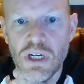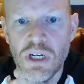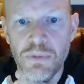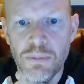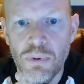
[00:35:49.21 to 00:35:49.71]
I'm
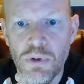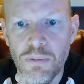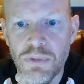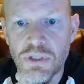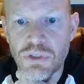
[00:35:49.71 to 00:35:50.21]
going to pull up
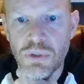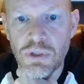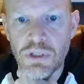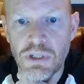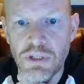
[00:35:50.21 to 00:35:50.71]
the
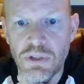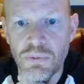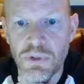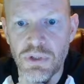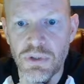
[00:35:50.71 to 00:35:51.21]
Discord on the other
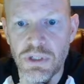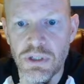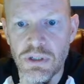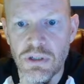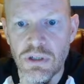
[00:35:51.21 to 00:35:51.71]
window
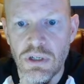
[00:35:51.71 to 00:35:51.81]
here,